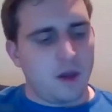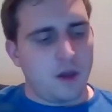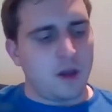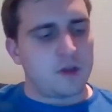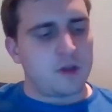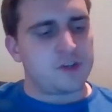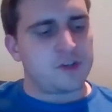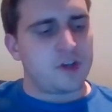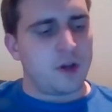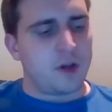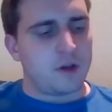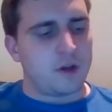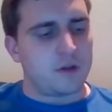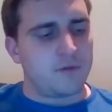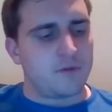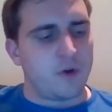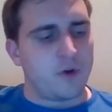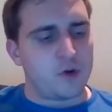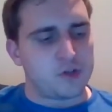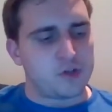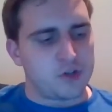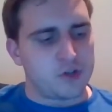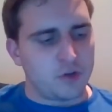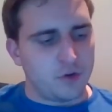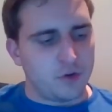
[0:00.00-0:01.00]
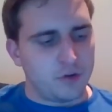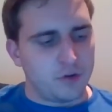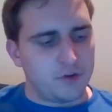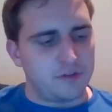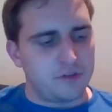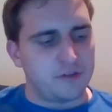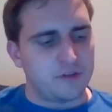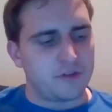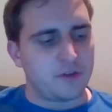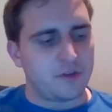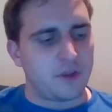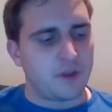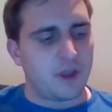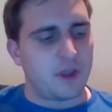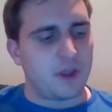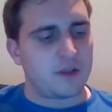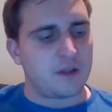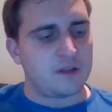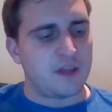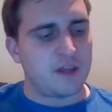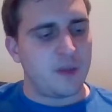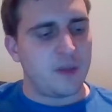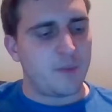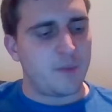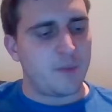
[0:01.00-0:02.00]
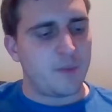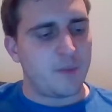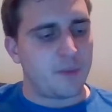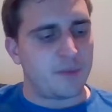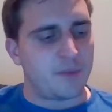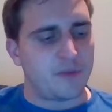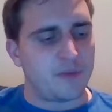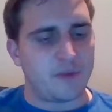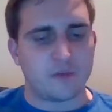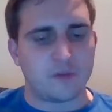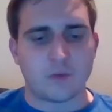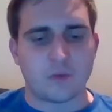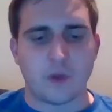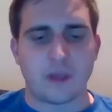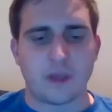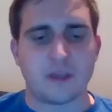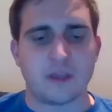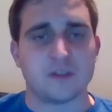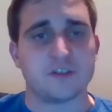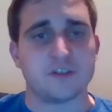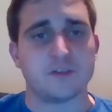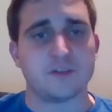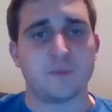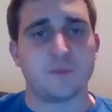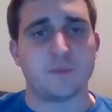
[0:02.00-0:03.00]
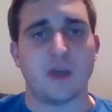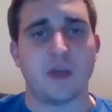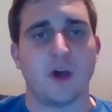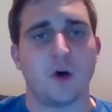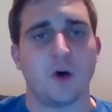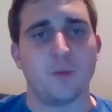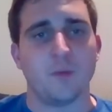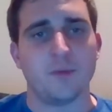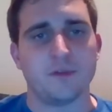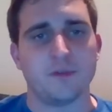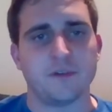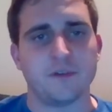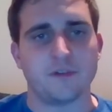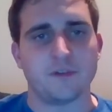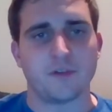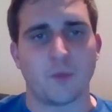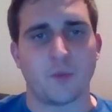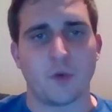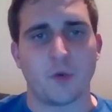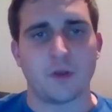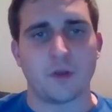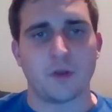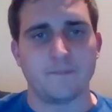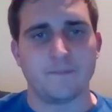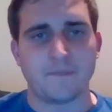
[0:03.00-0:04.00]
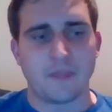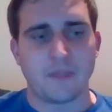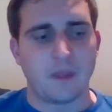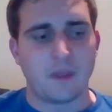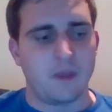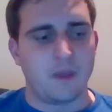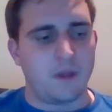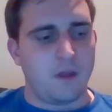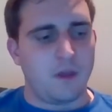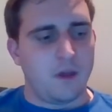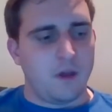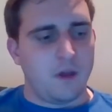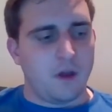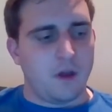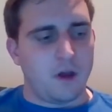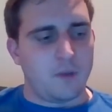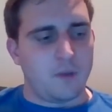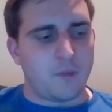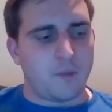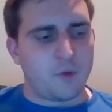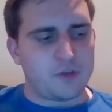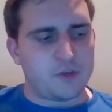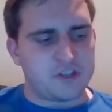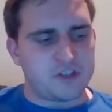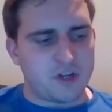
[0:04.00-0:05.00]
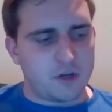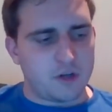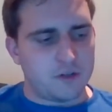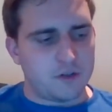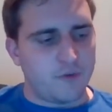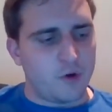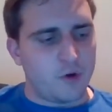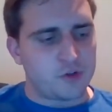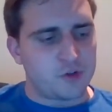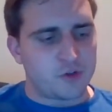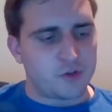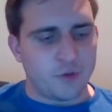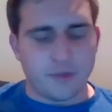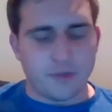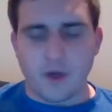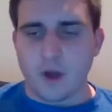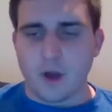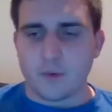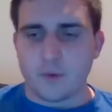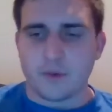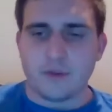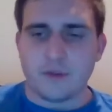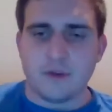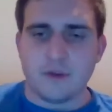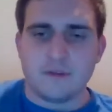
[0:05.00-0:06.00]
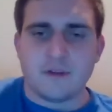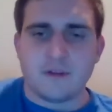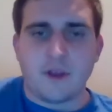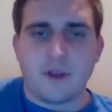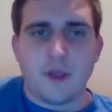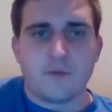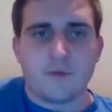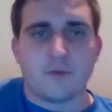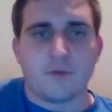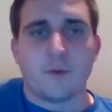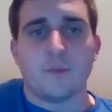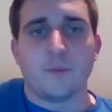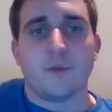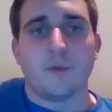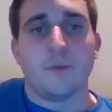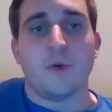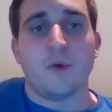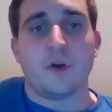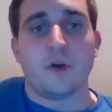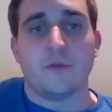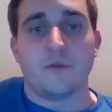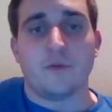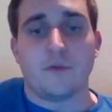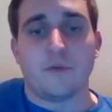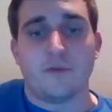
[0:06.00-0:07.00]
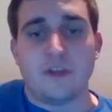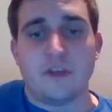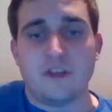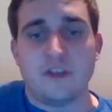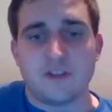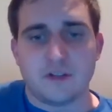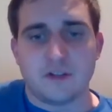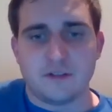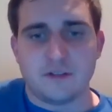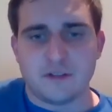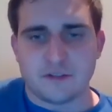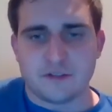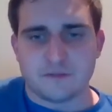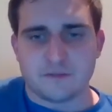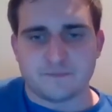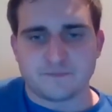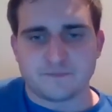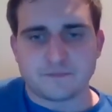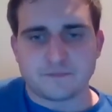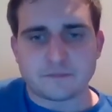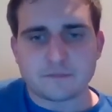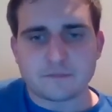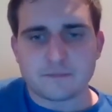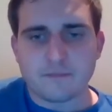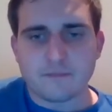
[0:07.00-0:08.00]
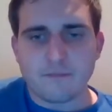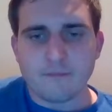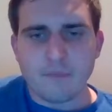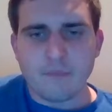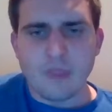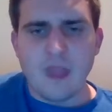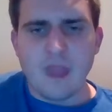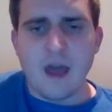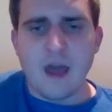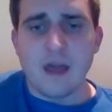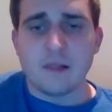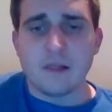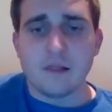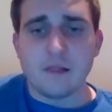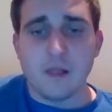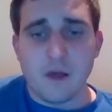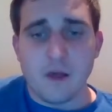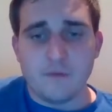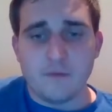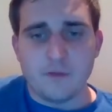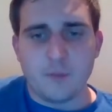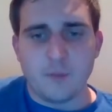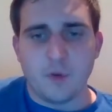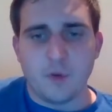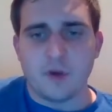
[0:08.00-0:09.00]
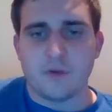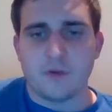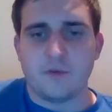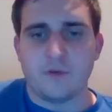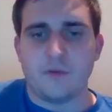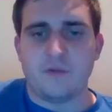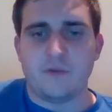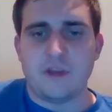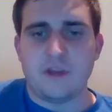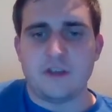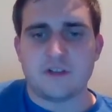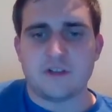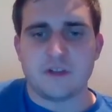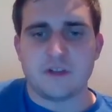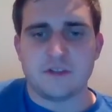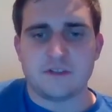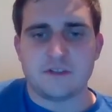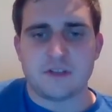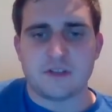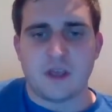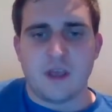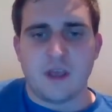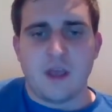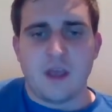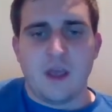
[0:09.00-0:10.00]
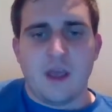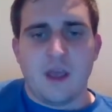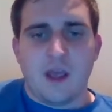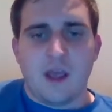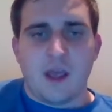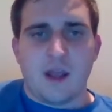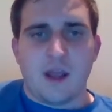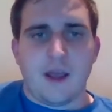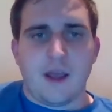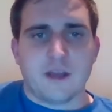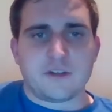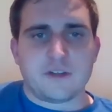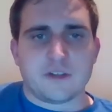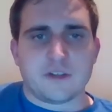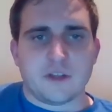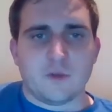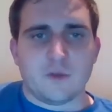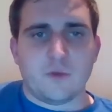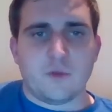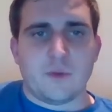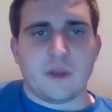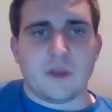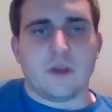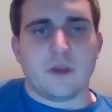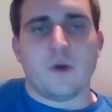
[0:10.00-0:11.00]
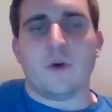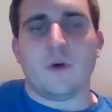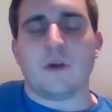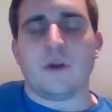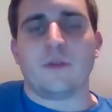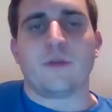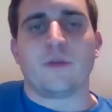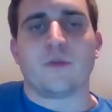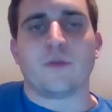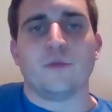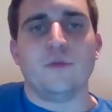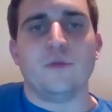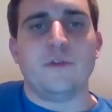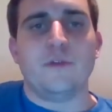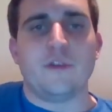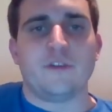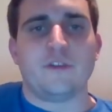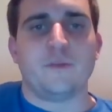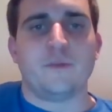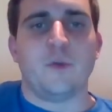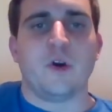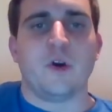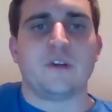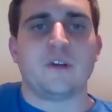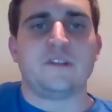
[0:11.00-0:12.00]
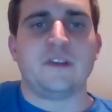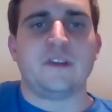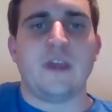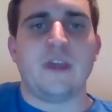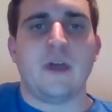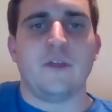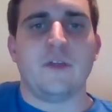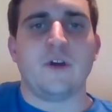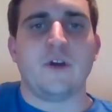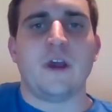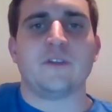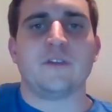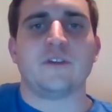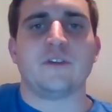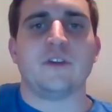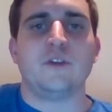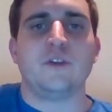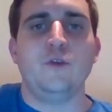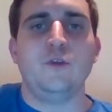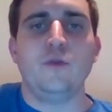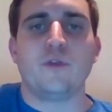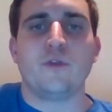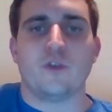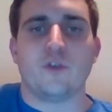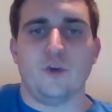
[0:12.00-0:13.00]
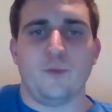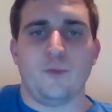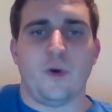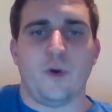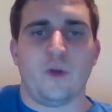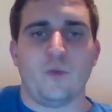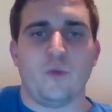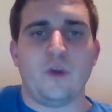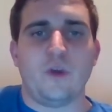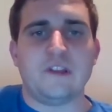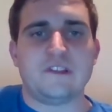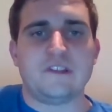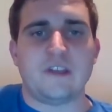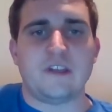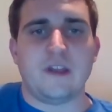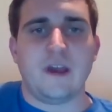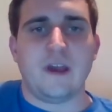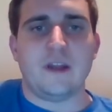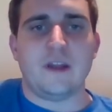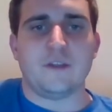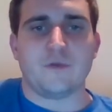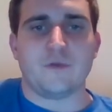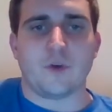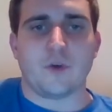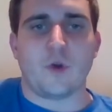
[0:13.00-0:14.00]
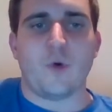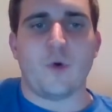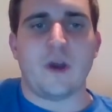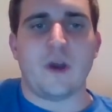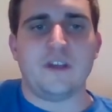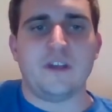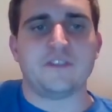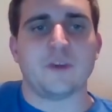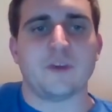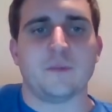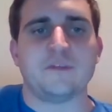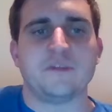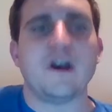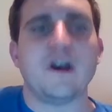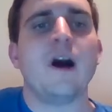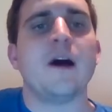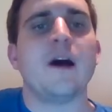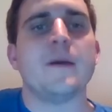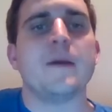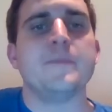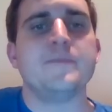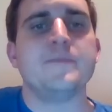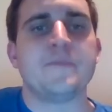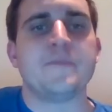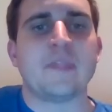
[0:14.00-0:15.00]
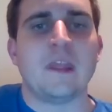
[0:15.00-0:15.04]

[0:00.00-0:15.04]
sharing devotionals and keeping up in this way can just be a help to someone. I want to share a devotional thought with you today from the book of Ephesians. I love the book of Ephesians, and actually we've been going through this book together as a youth group on Wednesday nights for quite some time.